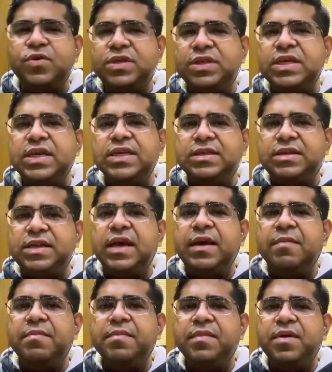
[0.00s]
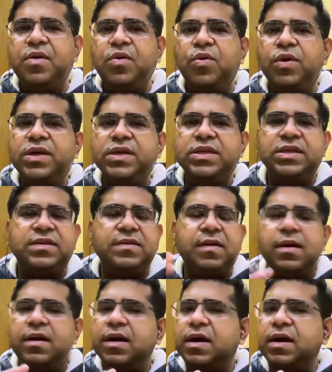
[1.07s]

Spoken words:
to 6 teams who is